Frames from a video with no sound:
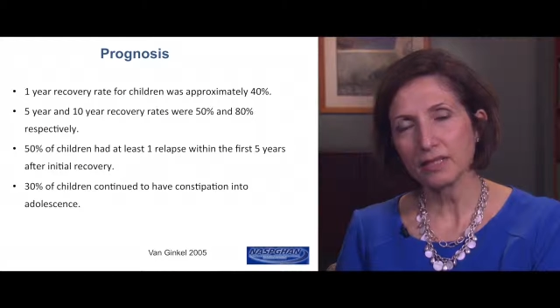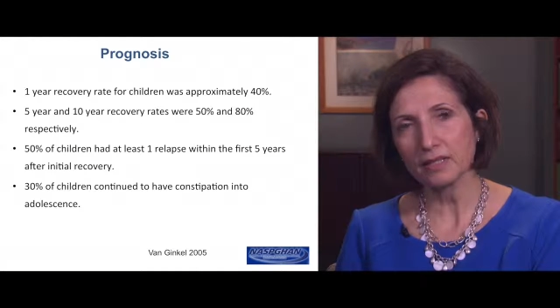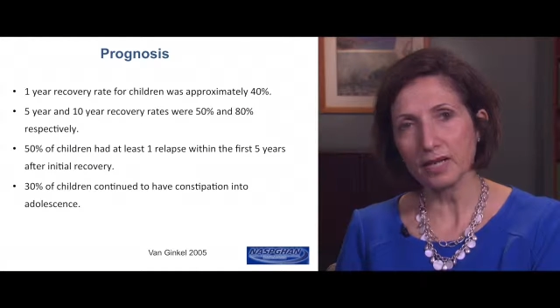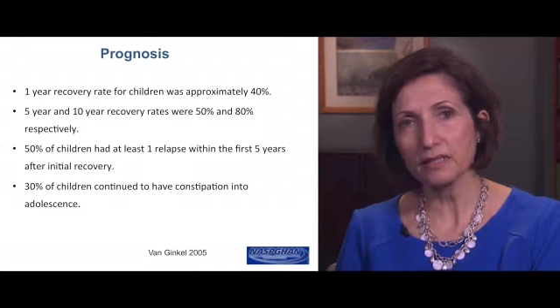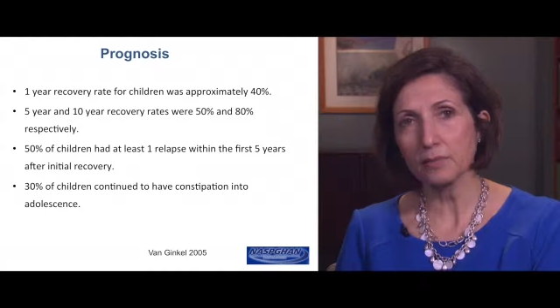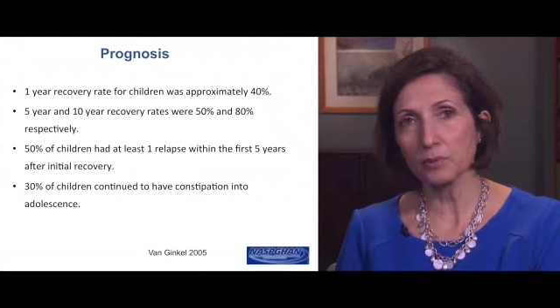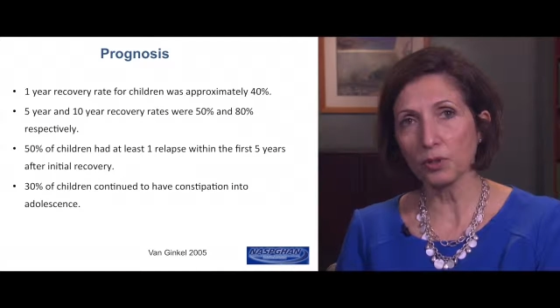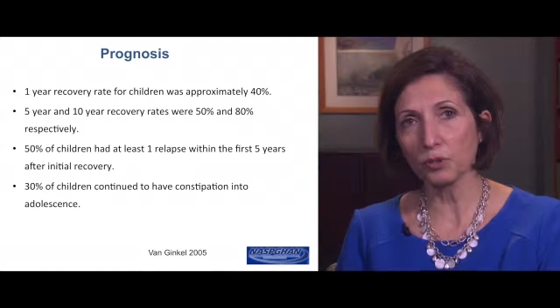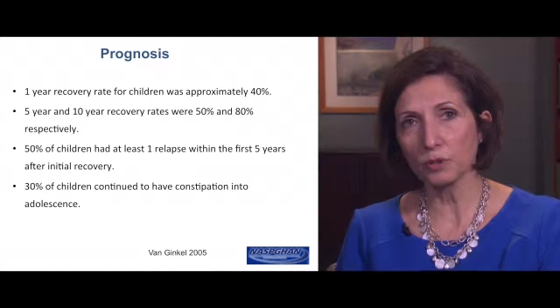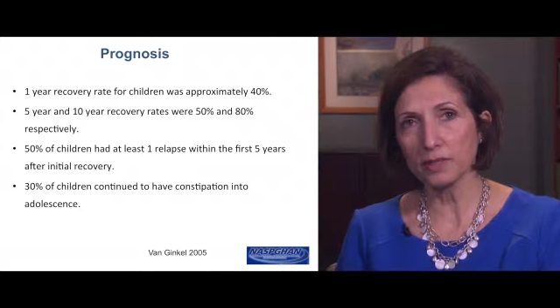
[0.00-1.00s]
That's a
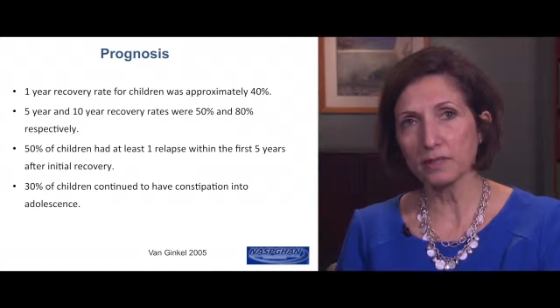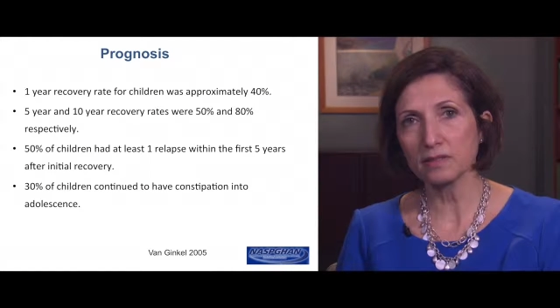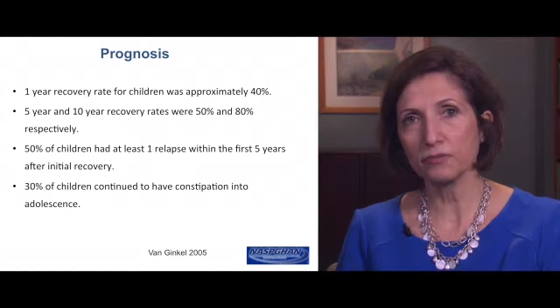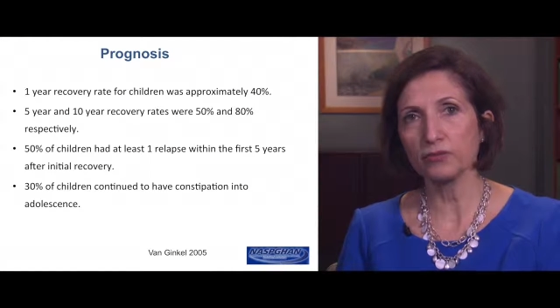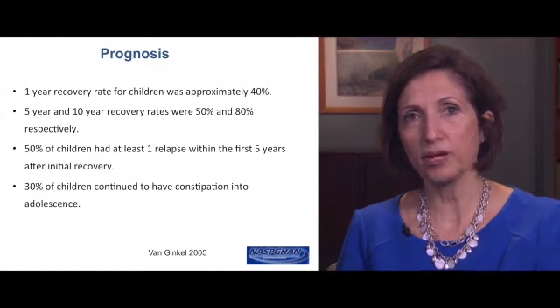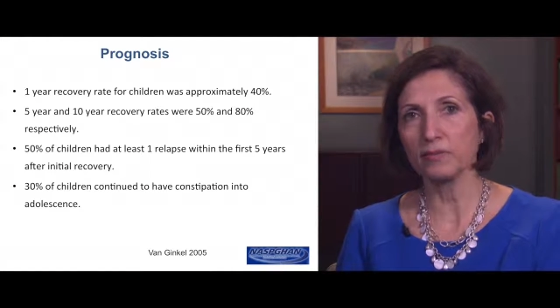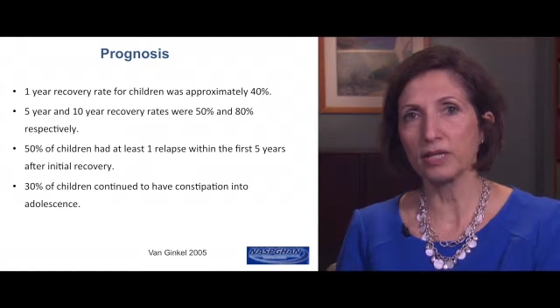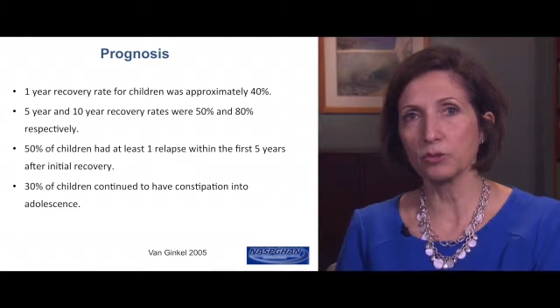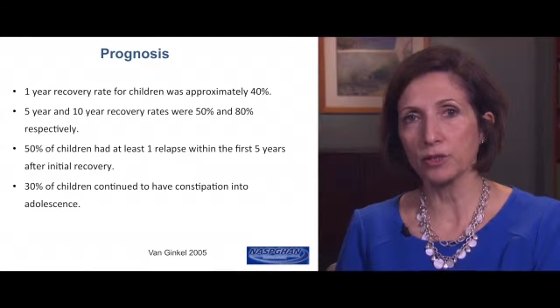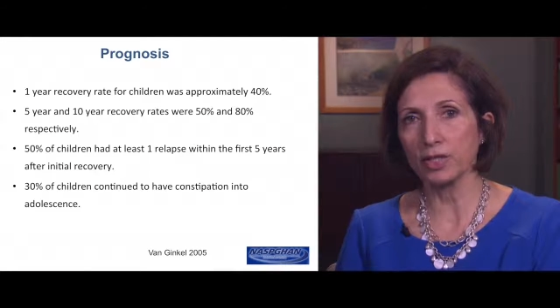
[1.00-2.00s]
prognosis frame
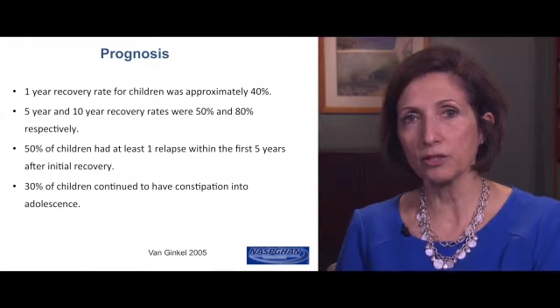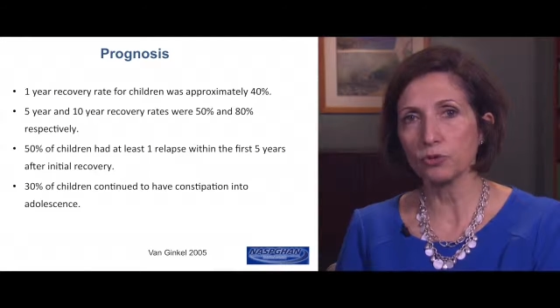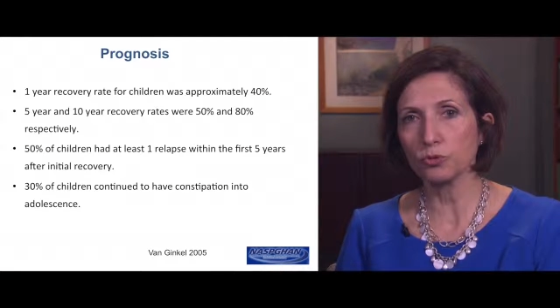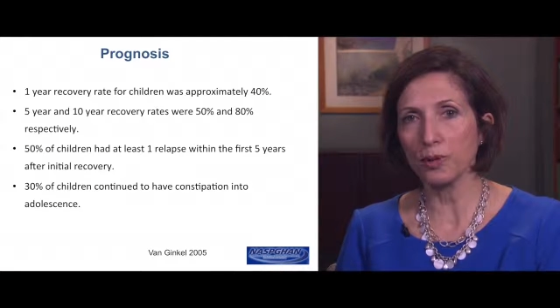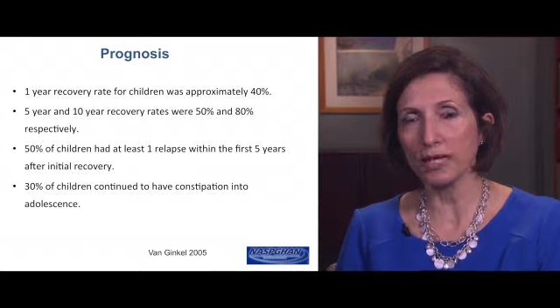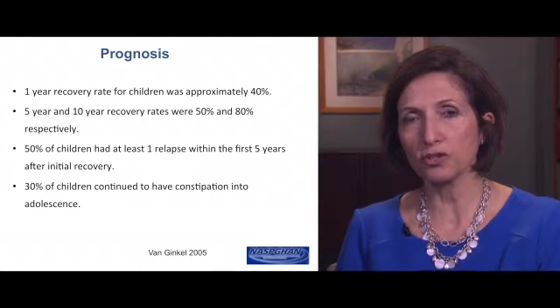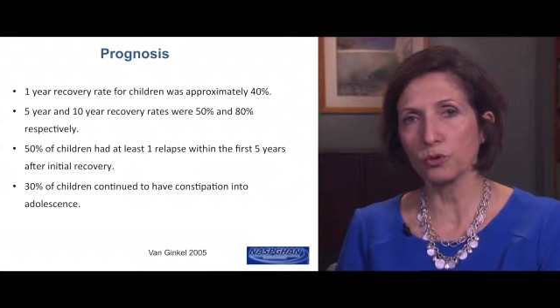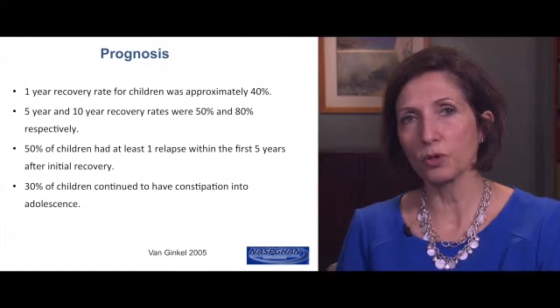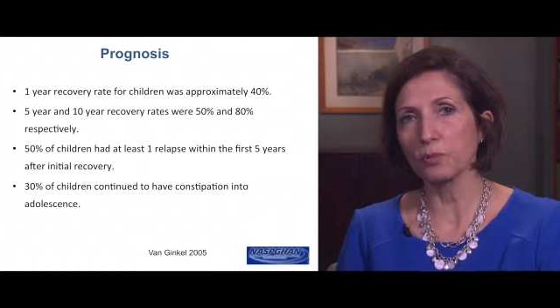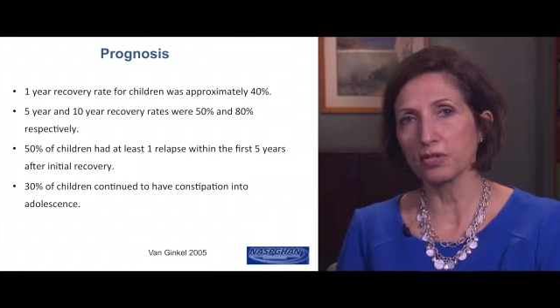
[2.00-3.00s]
that we need to manage
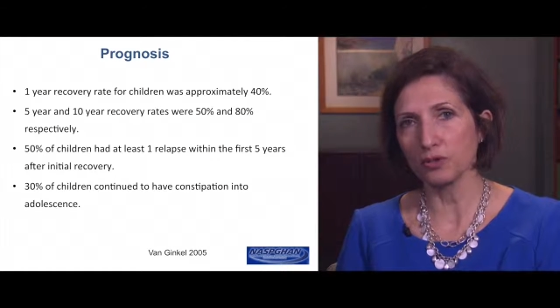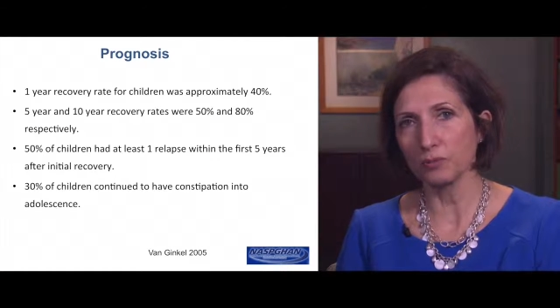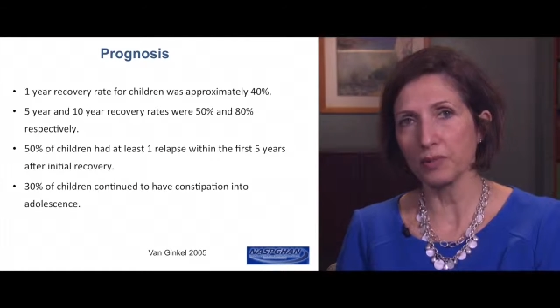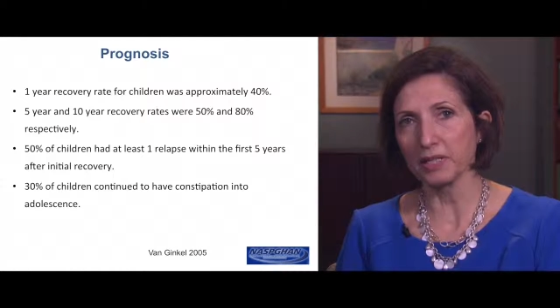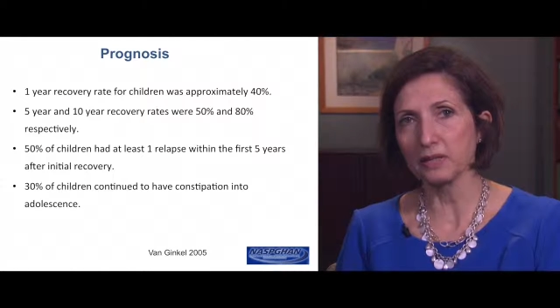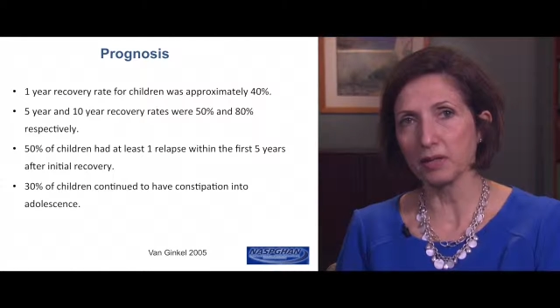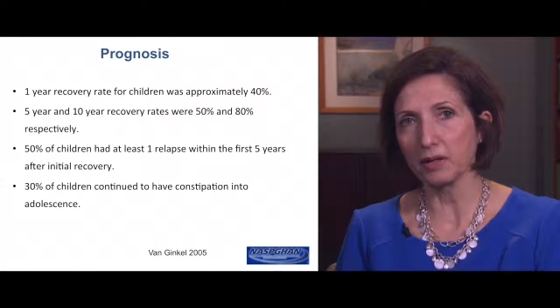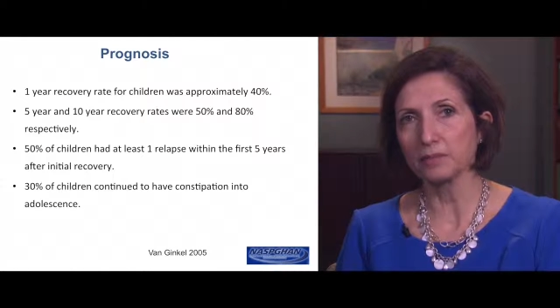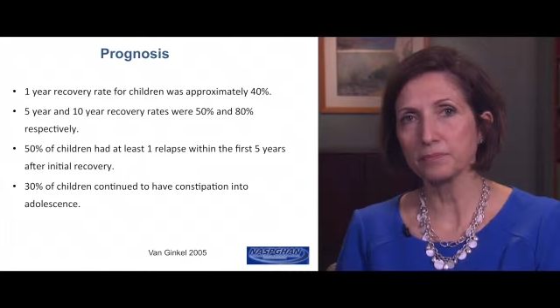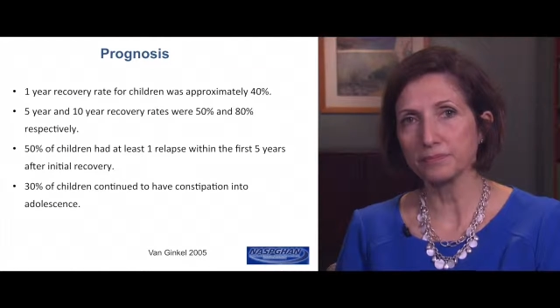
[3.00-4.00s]
our patient based on.